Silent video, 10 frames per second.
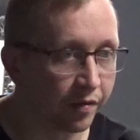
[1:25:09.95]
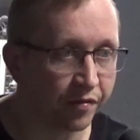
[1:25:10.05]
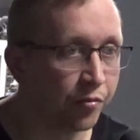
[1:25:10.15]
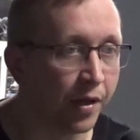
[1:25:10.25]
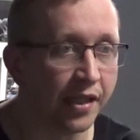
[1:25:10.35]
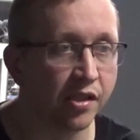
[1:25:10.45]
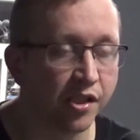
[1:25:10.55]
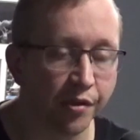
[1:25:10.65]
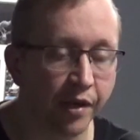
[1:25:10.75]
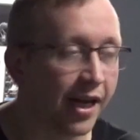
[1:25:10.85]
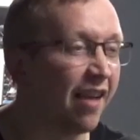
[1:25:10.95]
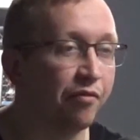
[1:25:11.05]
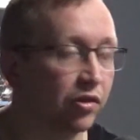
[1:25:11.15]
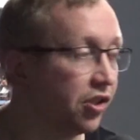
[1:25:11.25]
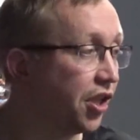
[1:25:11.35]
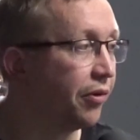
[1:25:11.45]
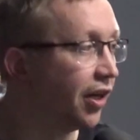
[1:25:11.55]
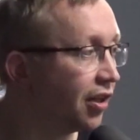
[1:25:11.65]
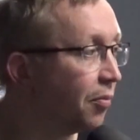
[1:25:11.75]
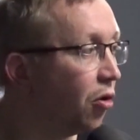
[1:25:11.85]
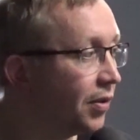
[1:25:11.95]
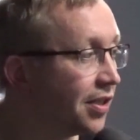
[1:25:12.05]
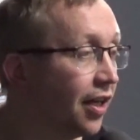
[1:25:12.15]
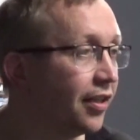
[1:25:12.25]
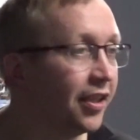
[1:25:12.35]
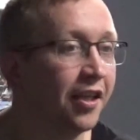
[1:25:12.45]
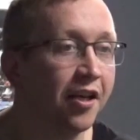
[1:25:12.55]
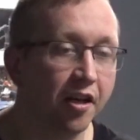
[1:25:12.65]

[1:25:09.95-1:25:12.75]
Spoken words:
A few mates are doing it, and everyone's doing it at the moment, aren't they?